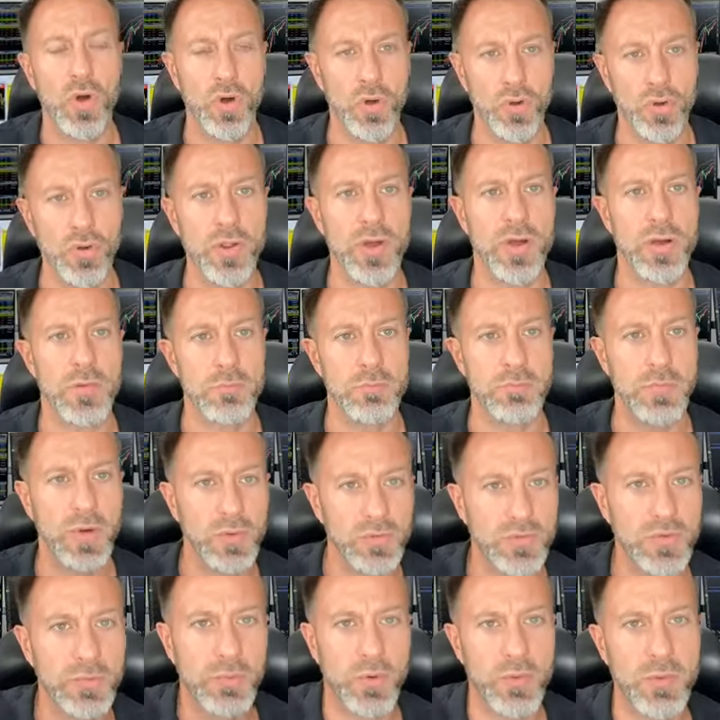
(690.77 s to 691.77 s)
on
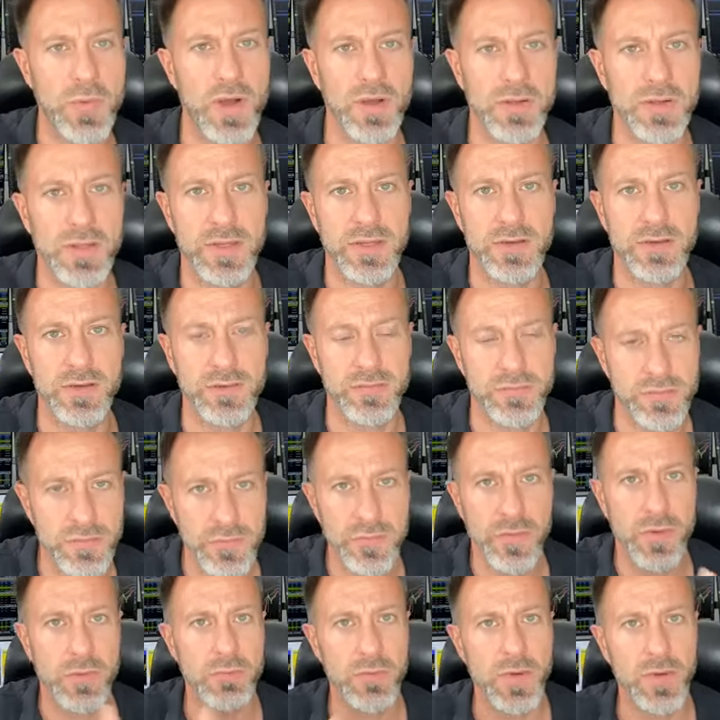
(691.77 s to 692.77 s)
multiple market
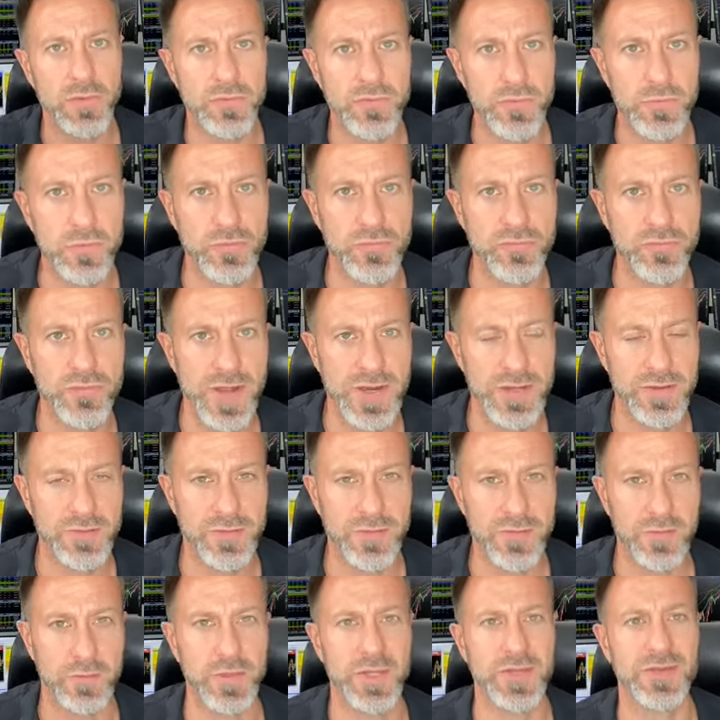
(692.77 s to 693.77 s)
conditions on multiple
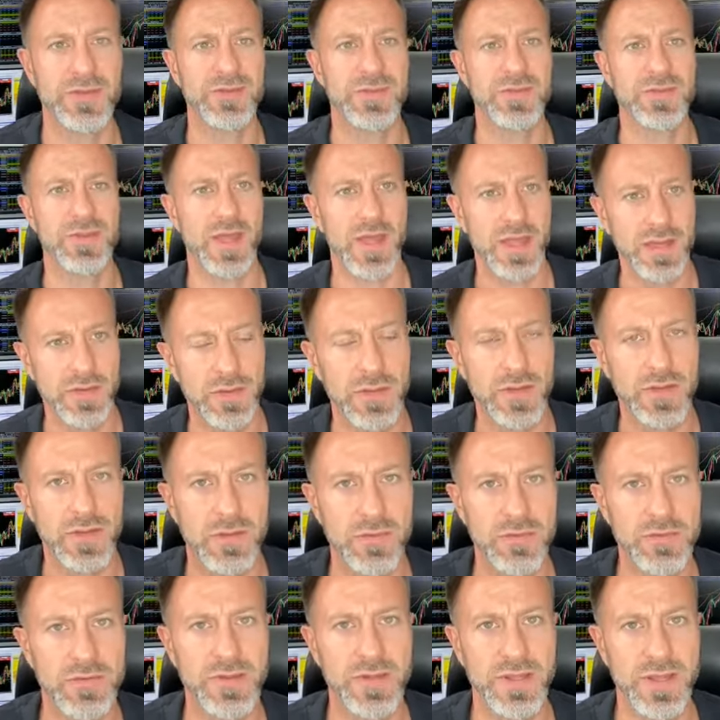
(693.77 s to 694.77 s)
strategies because he's getting the
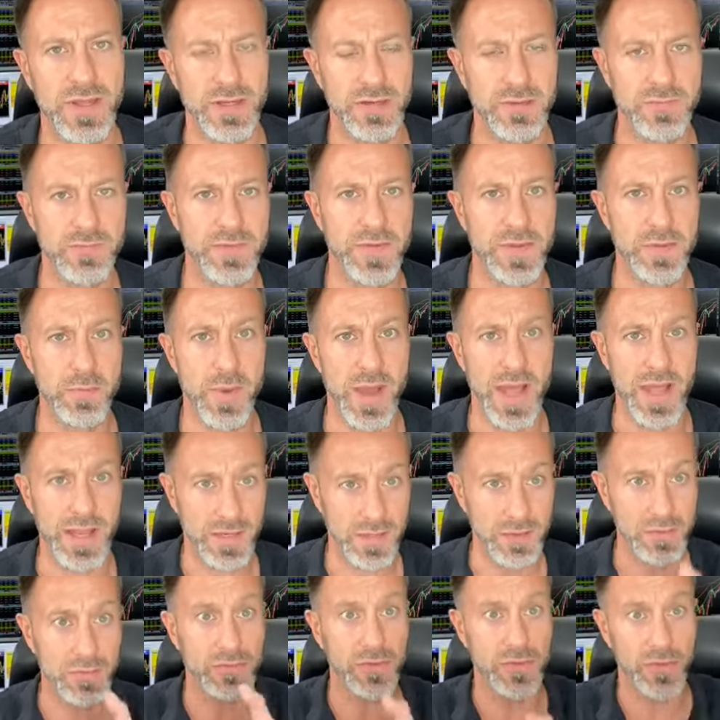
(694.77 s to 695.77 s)
coaching, getting the
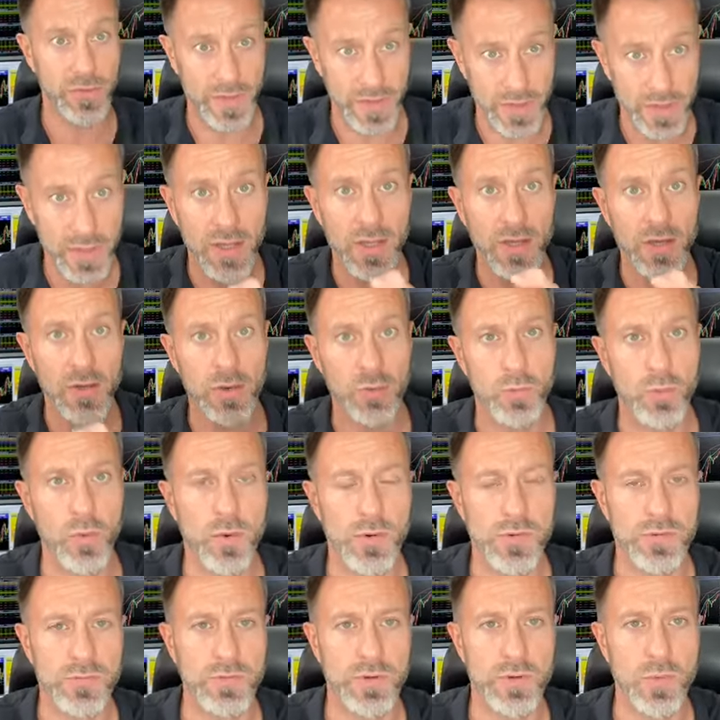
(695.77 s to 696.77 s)
feedback and doing
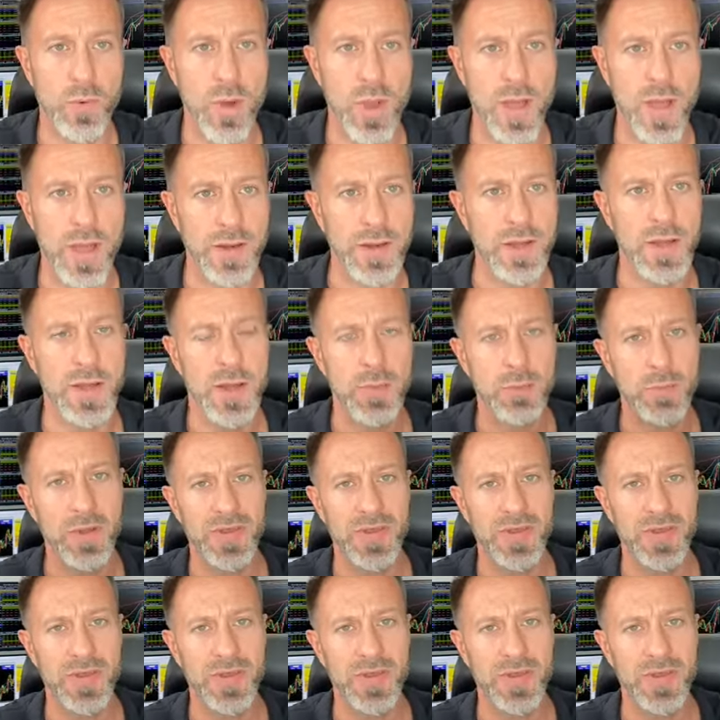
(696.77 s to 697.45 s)
what is required.